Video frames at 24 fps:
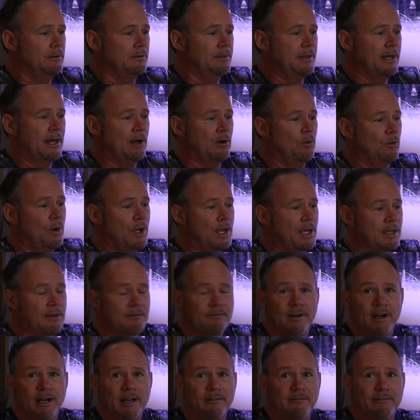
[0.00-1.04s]
That way,
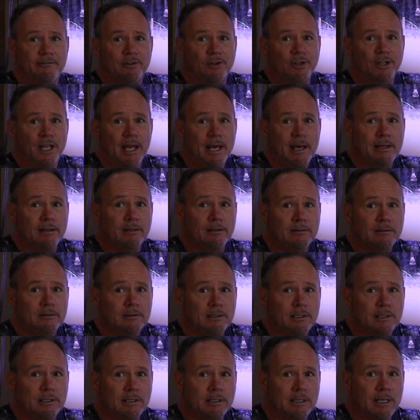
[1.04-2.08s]
if I forget
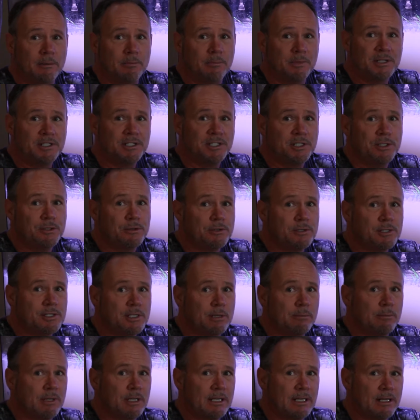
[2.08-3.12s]
and get busy doing
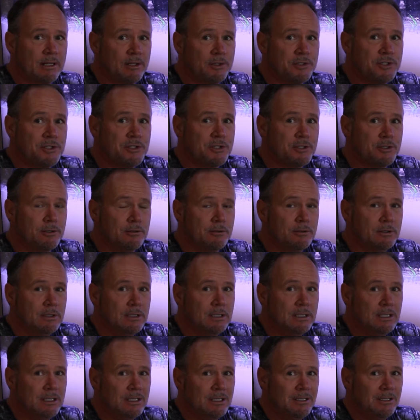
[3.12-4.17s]
something else,
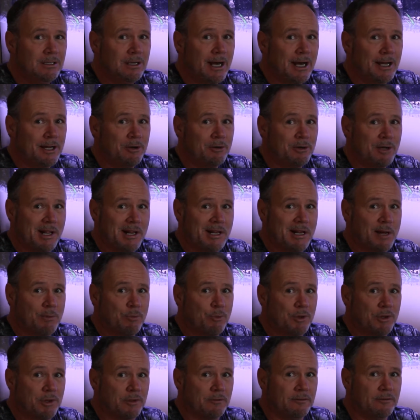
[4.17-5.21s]
I don't end up
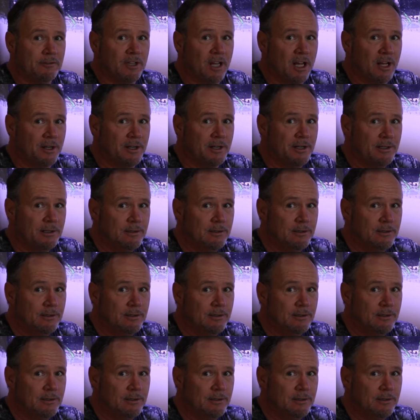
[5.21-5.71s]
with a flood.